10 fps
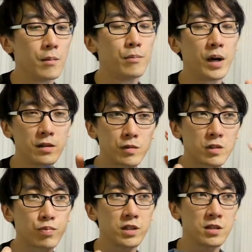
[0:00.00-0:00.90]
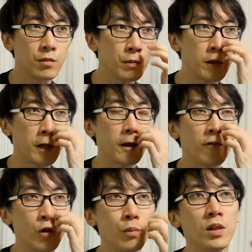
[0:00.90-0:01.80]
But presumably,
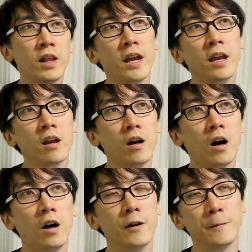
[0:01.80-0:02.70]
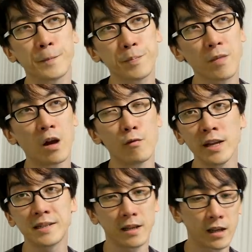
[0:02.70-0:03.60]
if you're playing on a
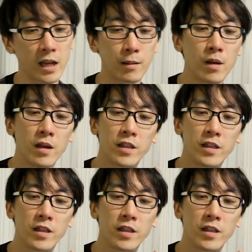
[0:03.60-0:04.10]
racing game,